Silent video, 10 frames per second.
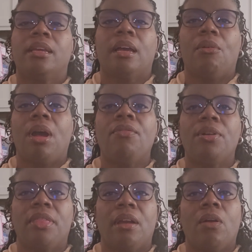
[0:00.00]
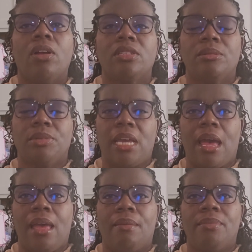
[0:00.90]
However, there are some
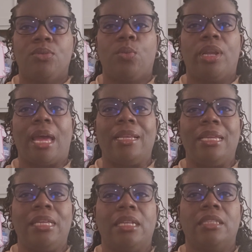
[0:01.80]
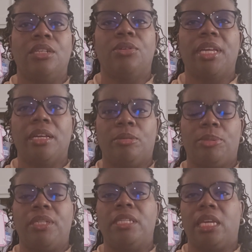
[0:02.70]
times when I need a little help
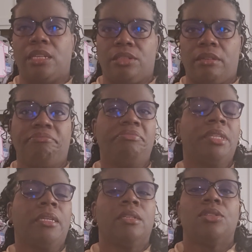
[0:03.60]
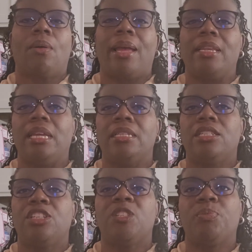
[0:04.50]
in the kitchen. So I need
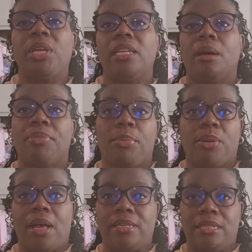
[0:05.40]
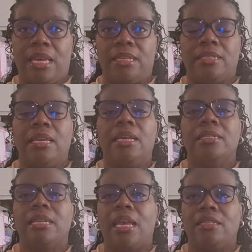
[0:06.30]
to speed up the process,
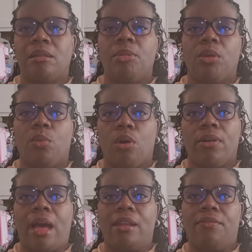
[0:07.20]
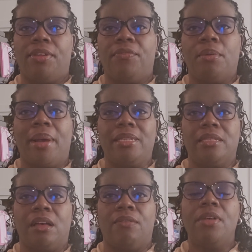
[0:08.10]
take some of the work out of it for
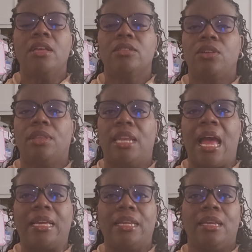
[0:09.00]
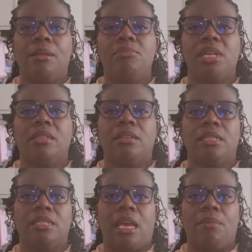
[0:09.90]
myself so that I can get a meal on
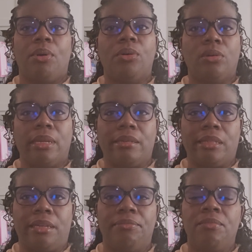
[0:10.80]
the table quickly.